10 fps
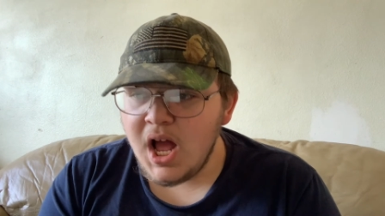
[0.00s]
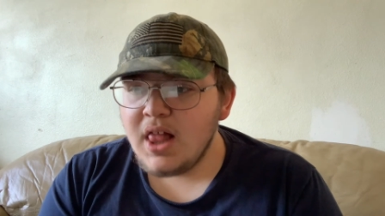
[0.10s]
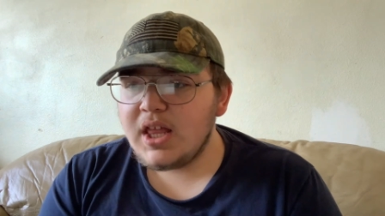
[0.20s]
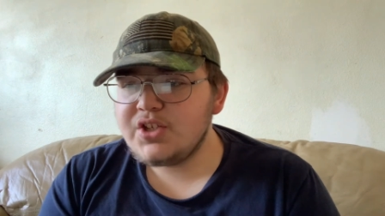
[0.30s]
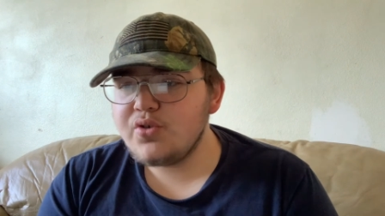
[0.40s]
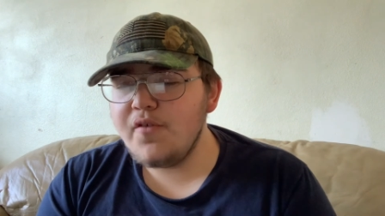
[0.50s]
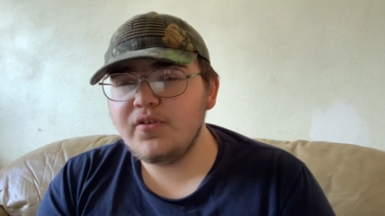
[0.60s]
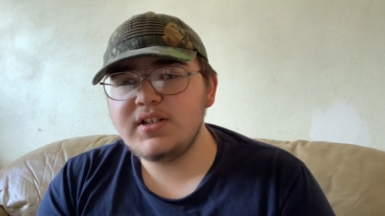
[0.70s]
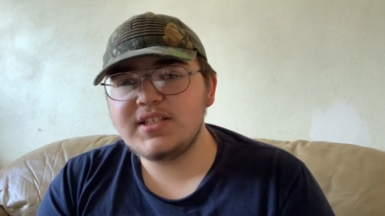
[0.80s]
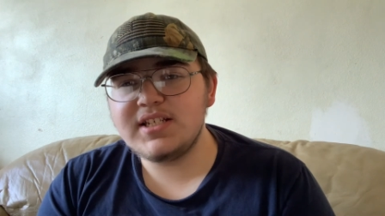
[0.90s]
Let's
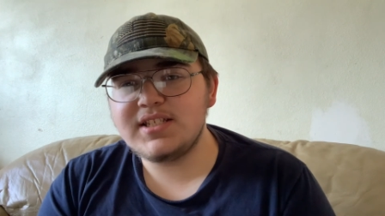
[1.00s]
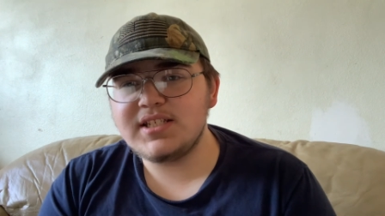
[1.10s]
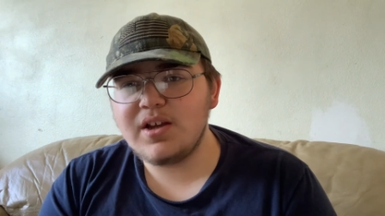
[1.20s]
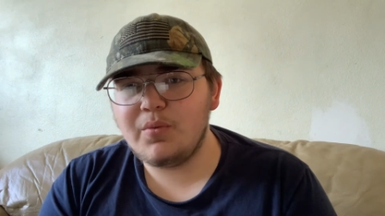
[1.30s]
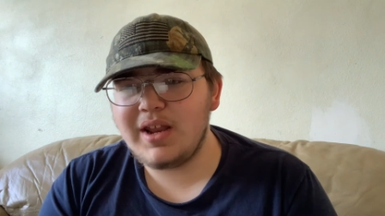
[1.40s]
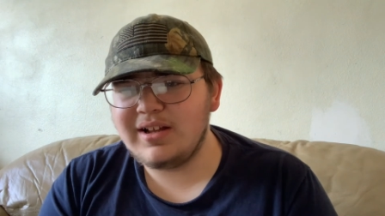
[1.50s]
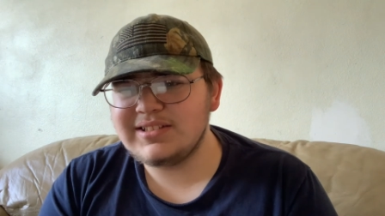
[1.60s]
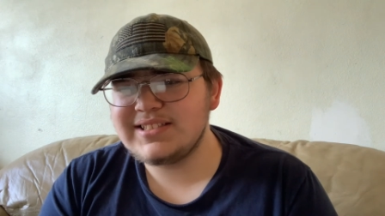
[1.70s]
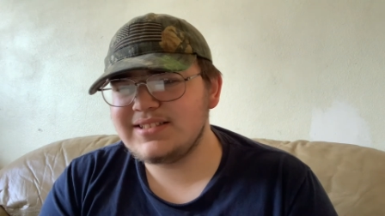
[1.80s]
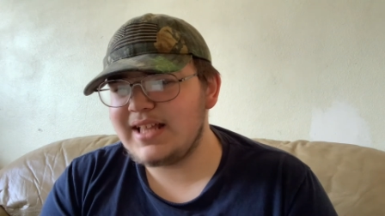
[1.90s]
reference this to someone
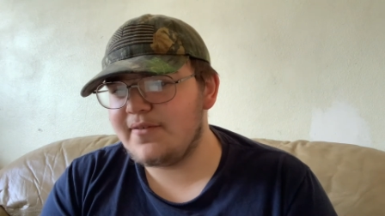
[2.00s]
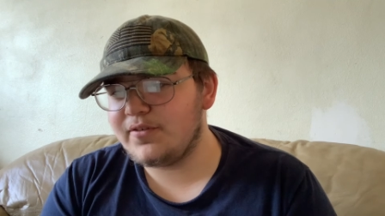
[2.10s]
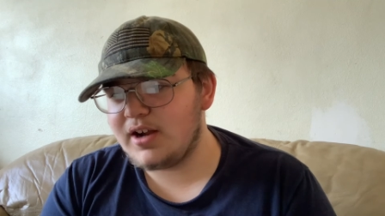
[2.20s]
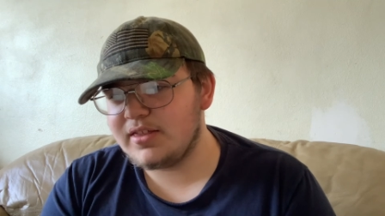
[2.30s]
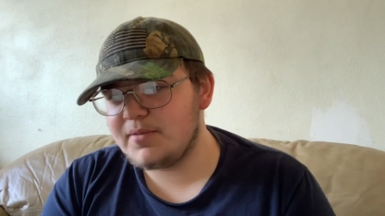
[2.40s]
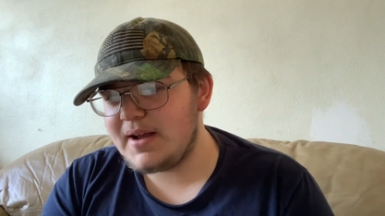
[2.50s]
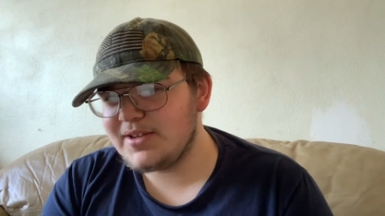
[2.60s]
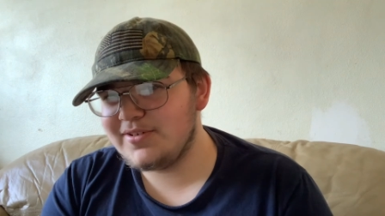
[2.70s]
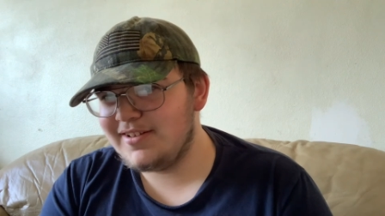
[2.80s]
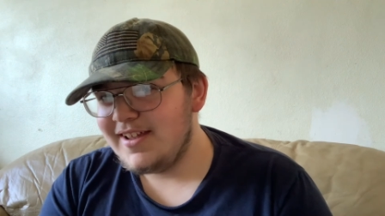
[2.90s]
else that forgot their
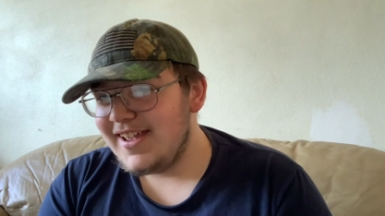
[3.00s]
password.